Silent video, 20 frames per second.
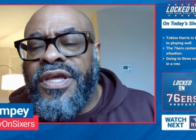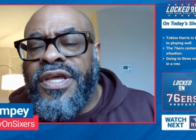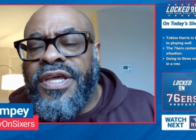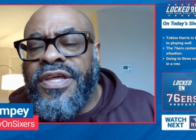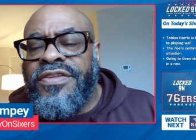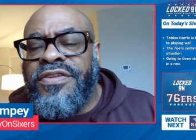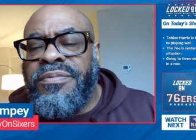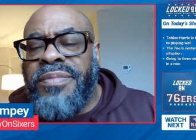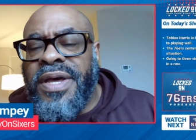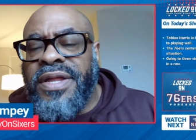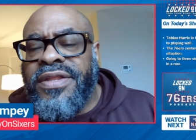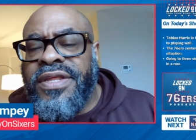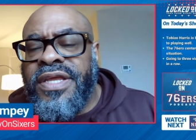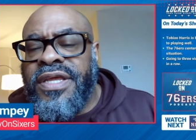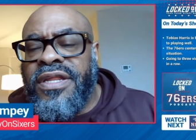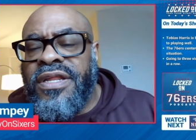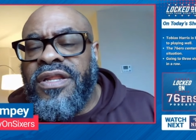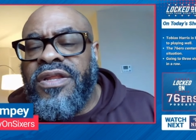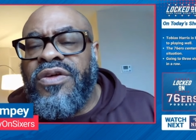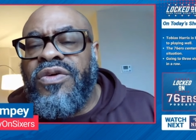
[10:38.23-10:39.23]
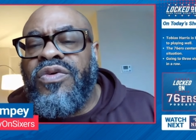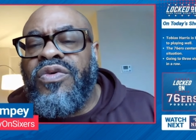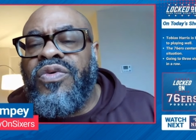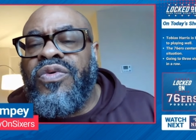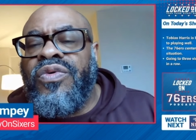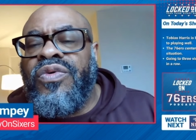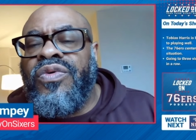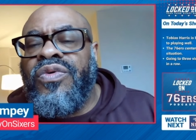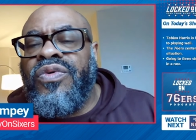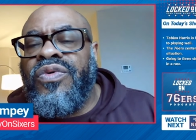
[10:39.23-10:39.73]
is about to get a
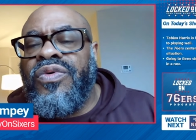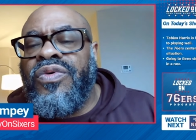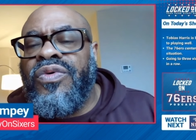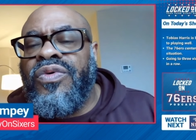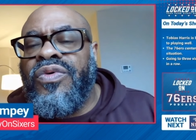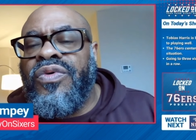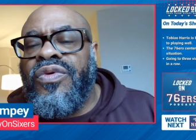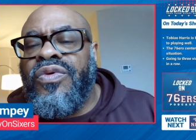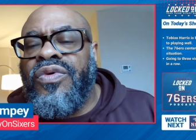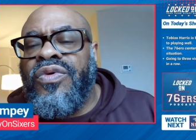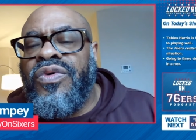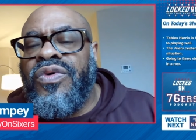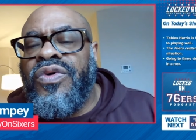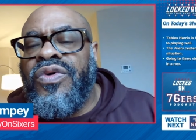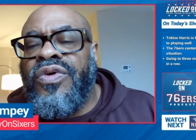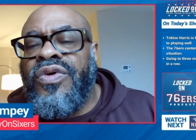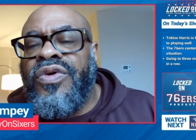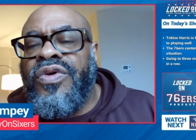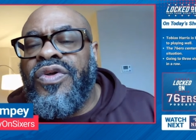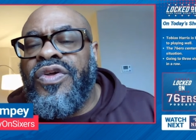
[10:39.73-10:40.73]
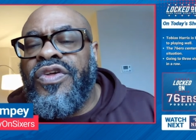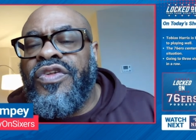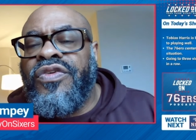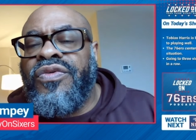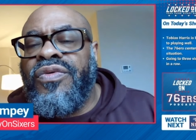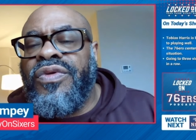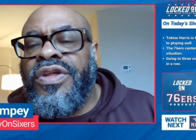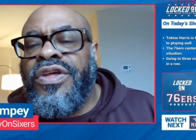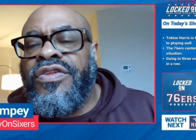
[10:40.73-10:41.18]
little. It's going.